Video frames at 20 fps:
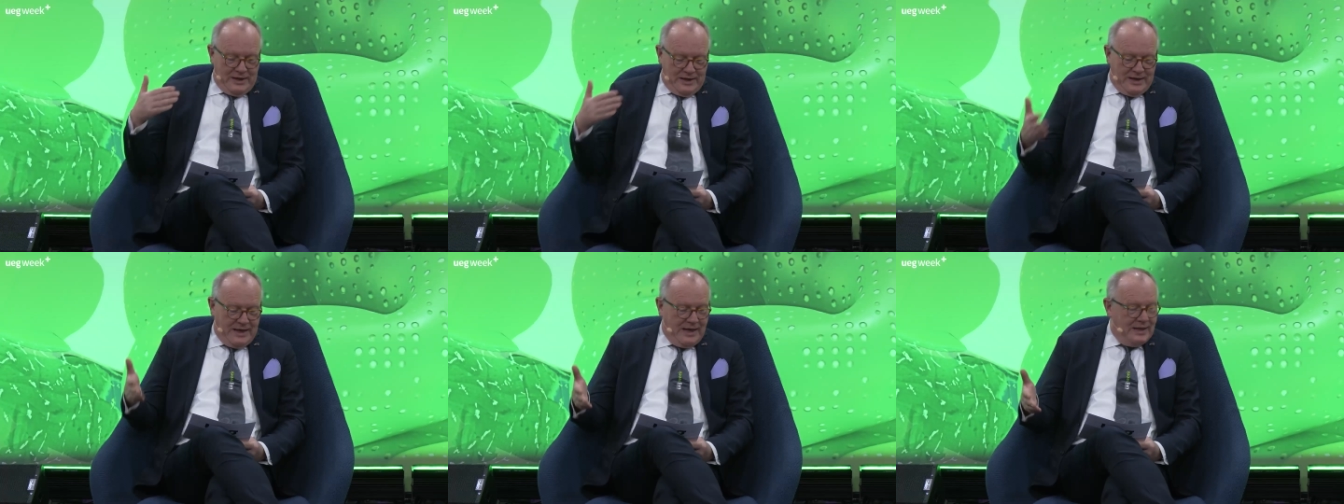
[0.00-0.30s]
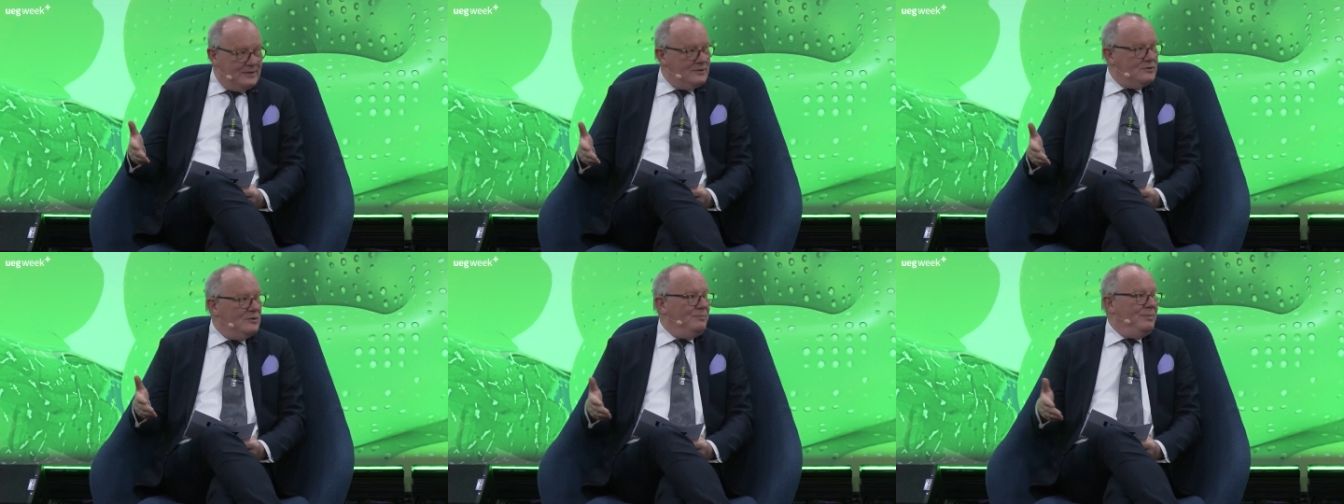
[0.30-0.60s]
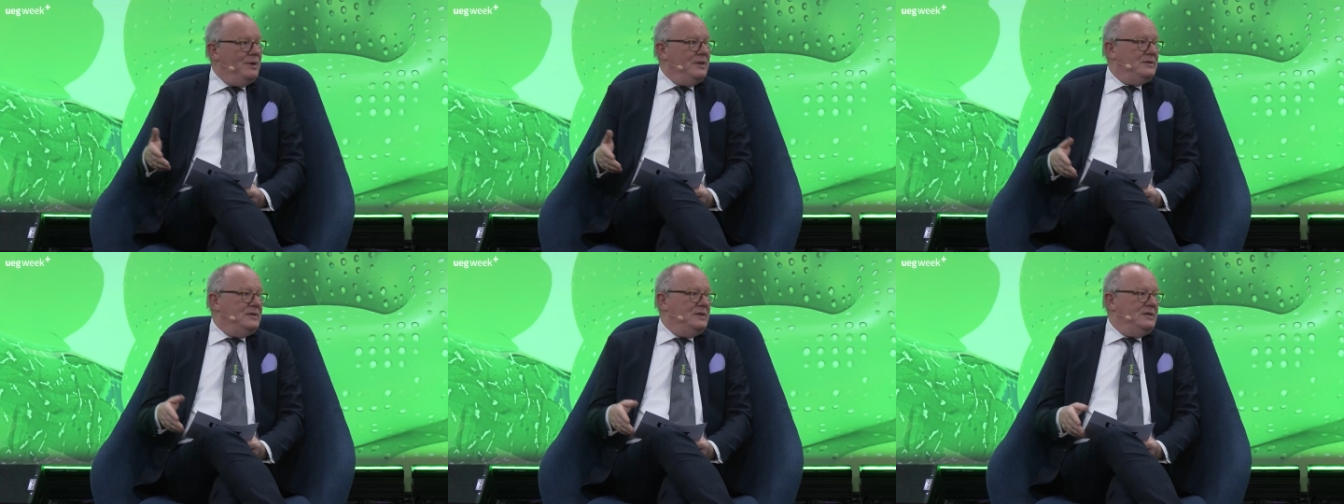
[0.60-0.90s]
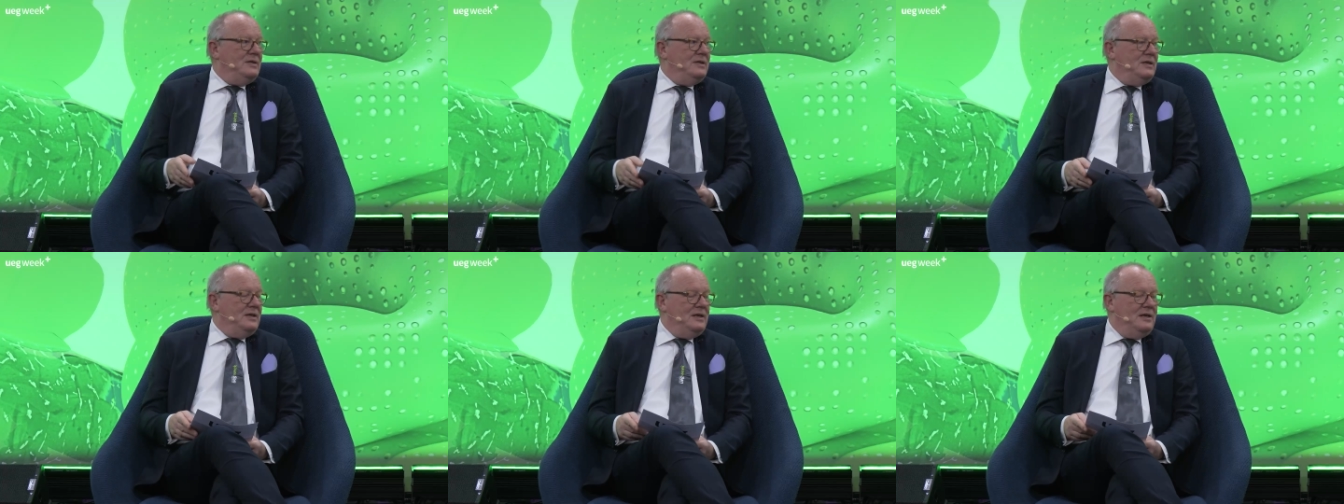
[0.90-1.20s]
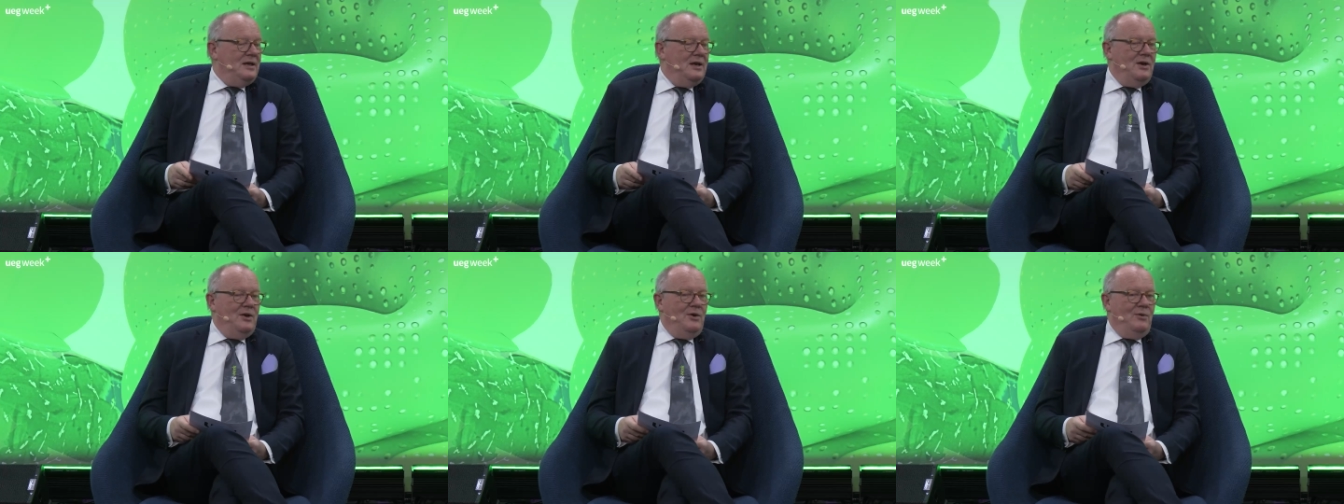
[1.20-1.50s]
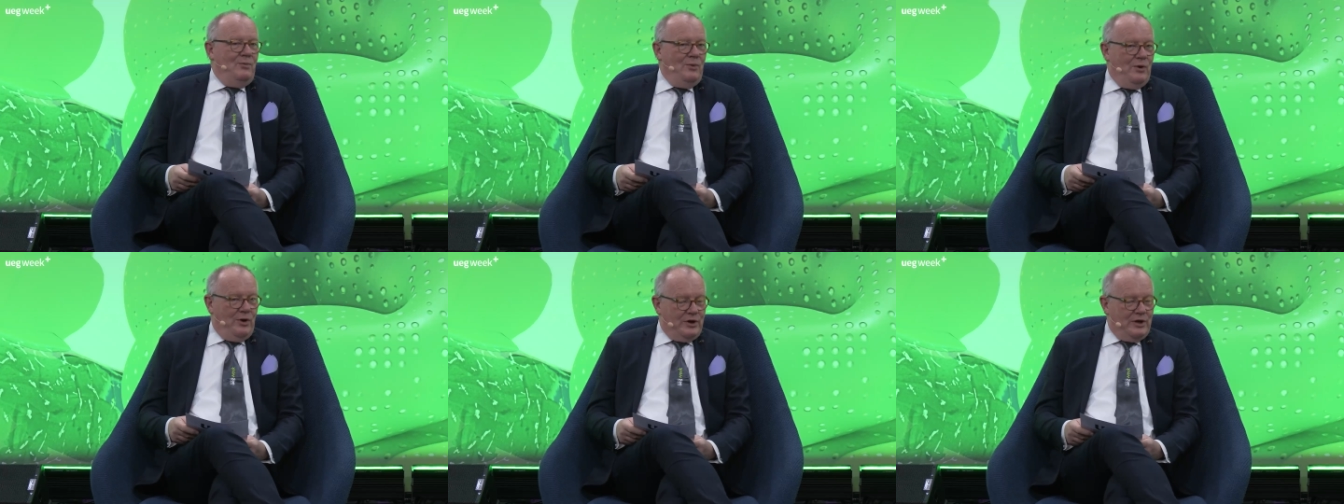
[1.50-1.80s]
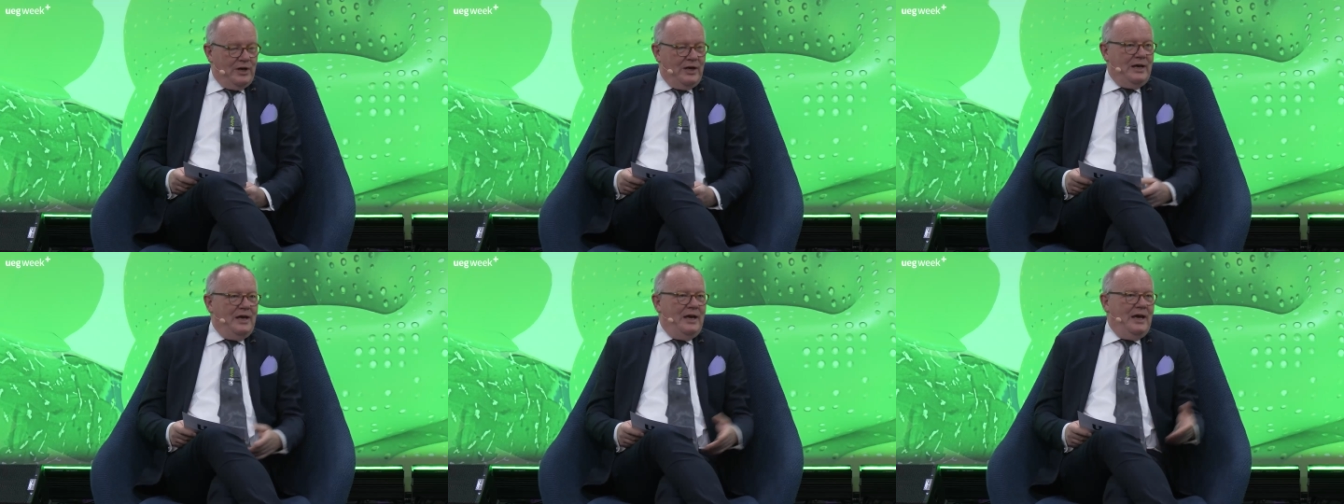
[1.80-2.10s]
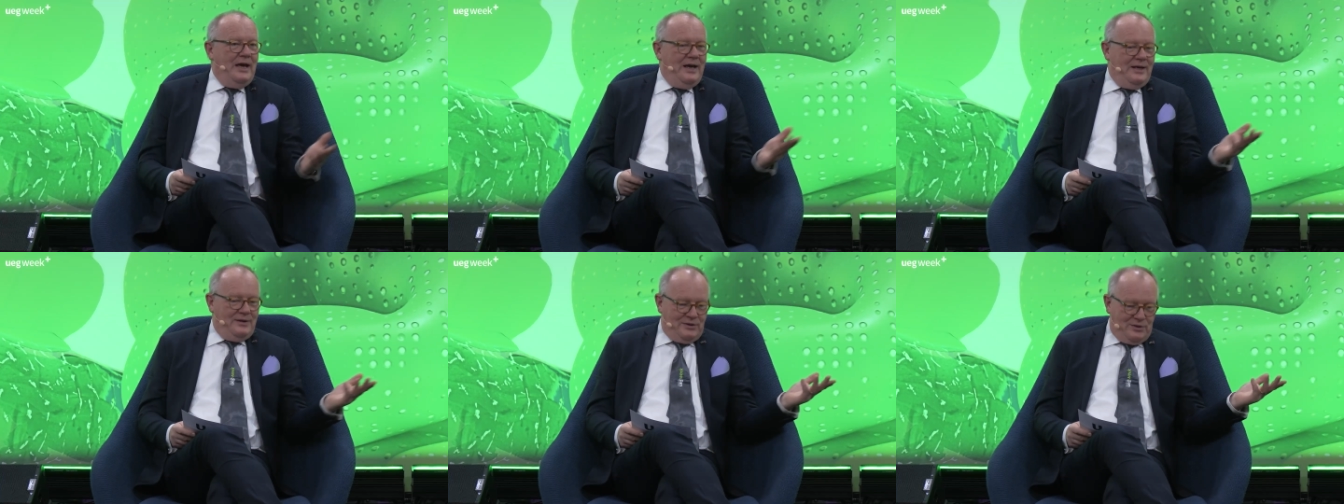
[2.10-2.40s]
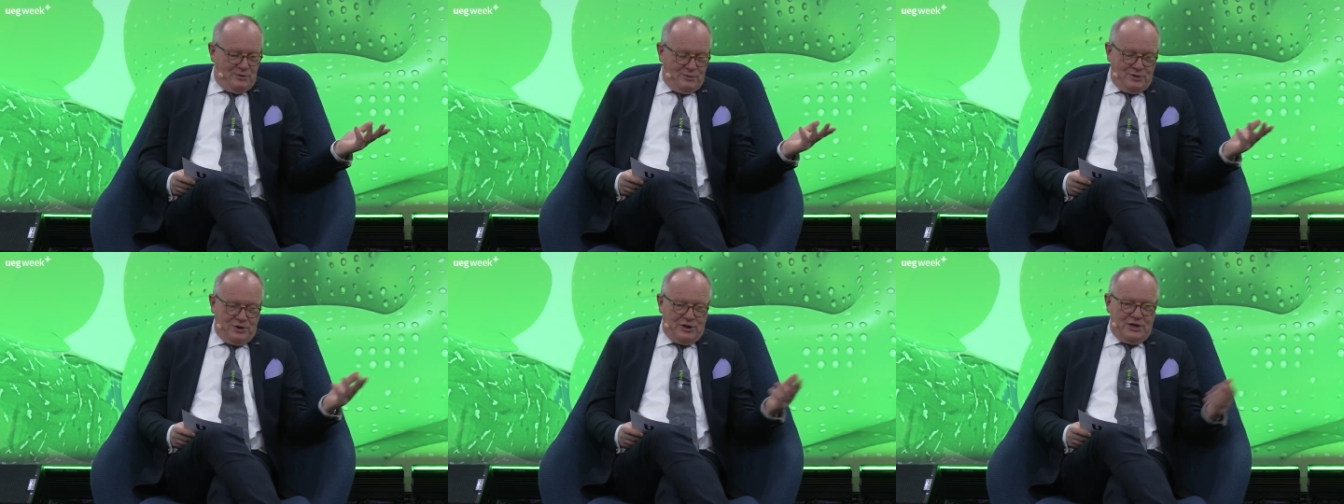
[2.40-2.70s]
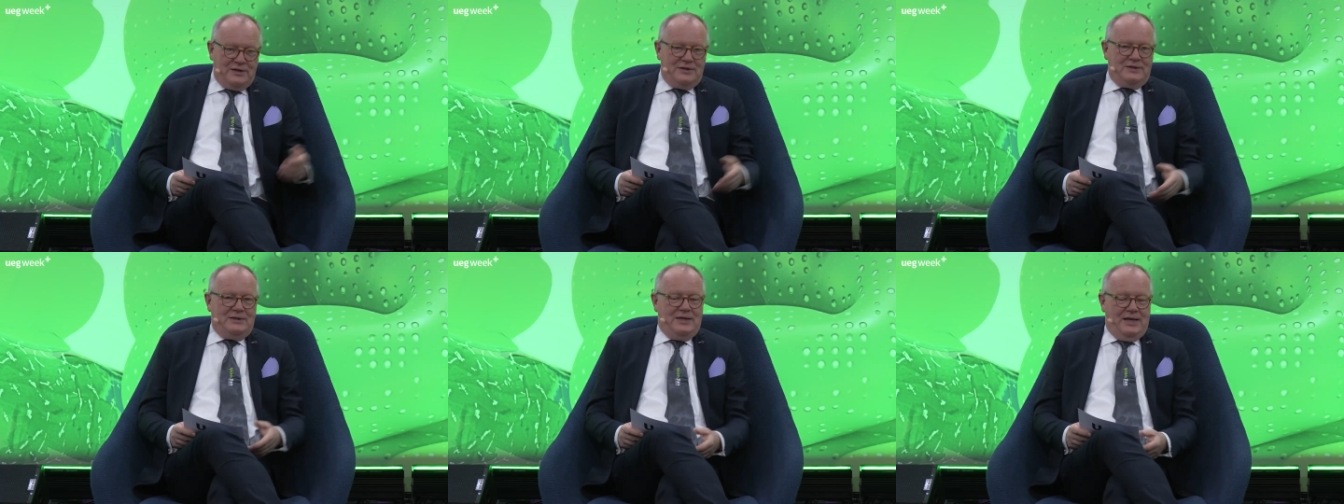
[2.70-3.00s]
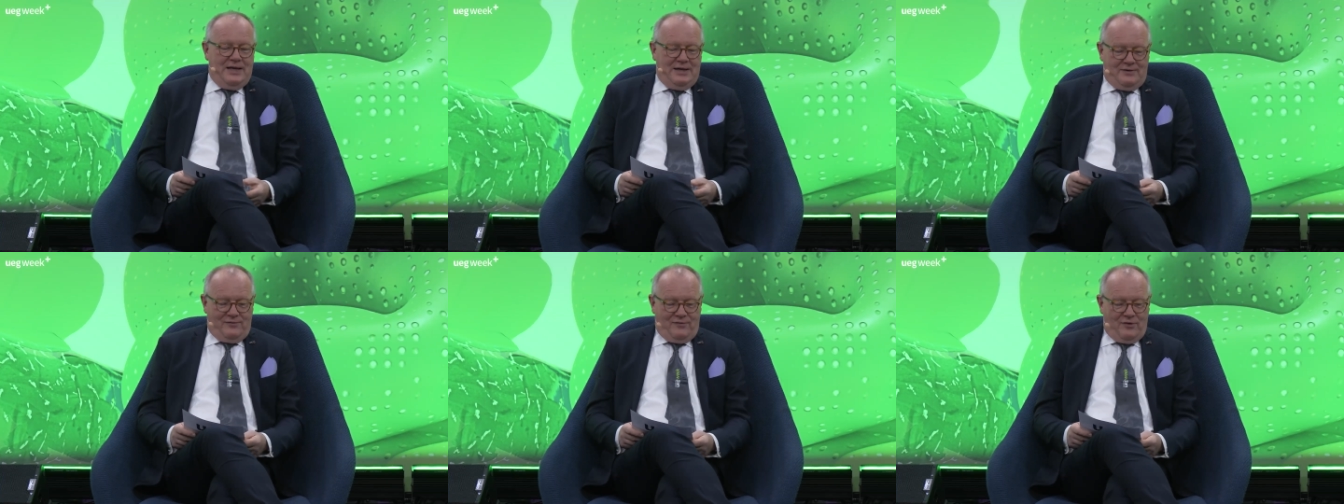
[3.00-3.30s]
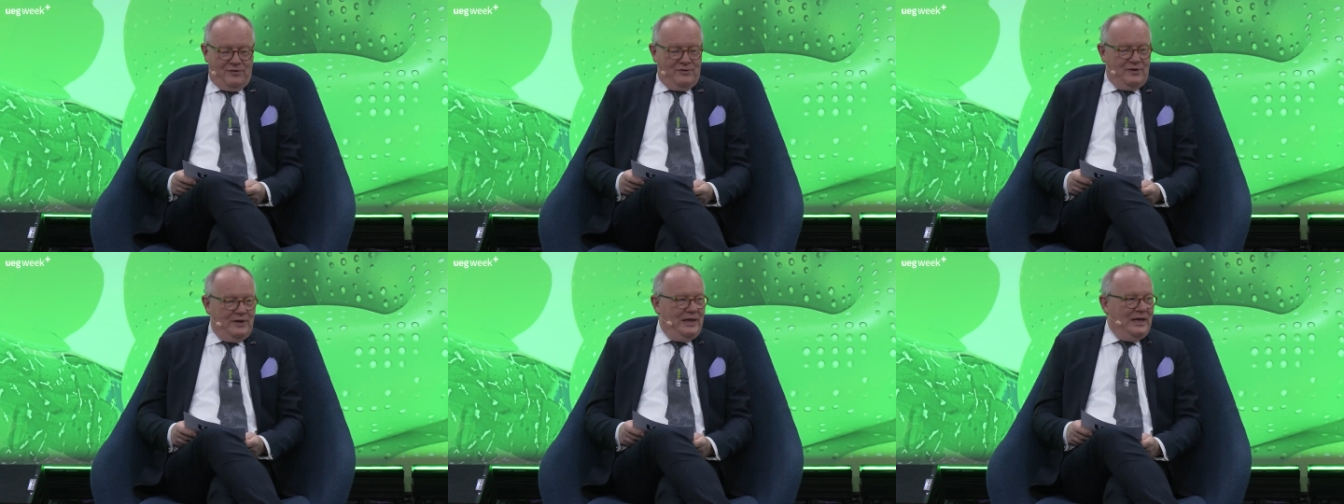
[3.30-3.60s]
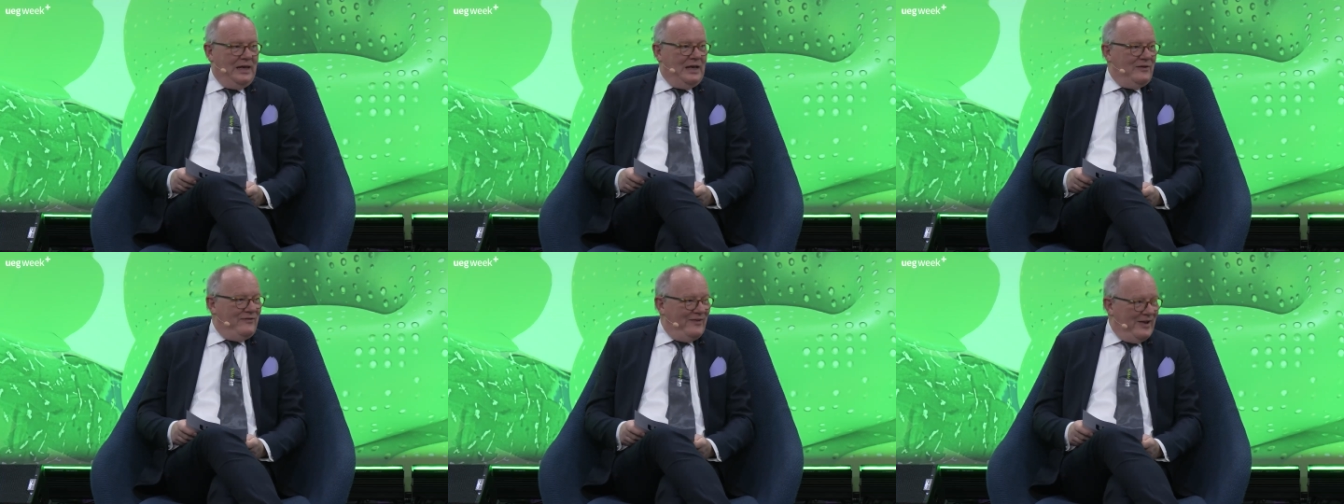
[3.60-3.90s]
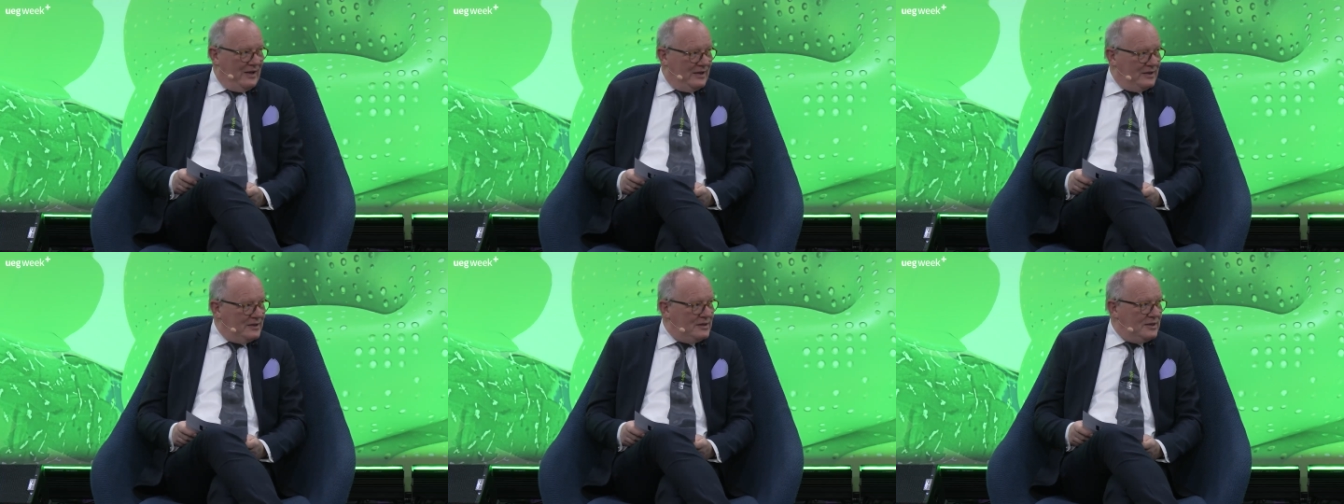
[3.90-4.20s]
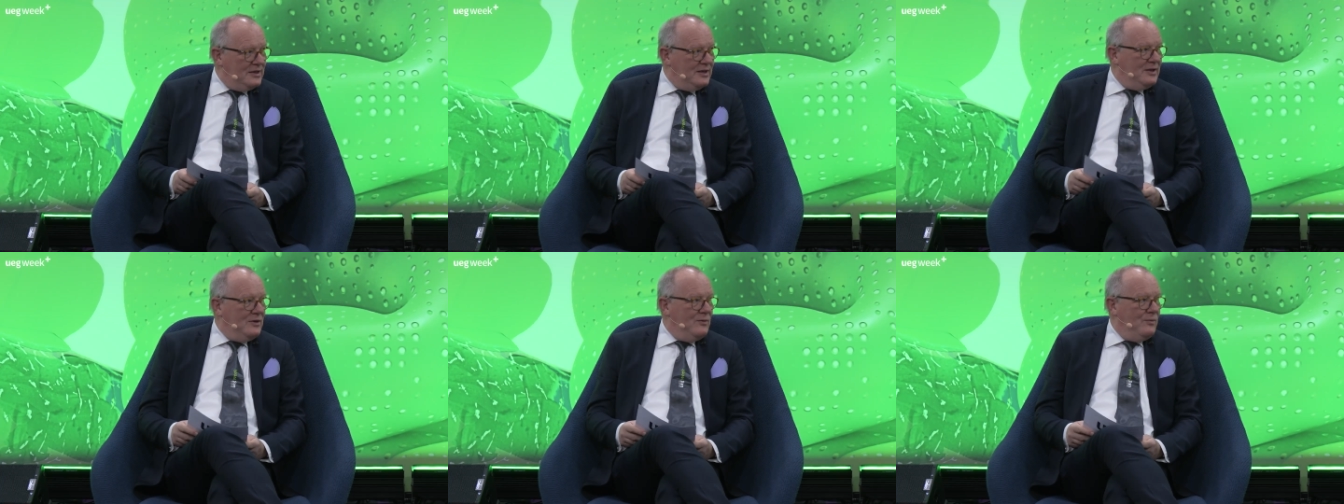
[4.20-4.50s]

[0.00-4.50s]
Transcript: against obesity, working, as you just said, for the equality.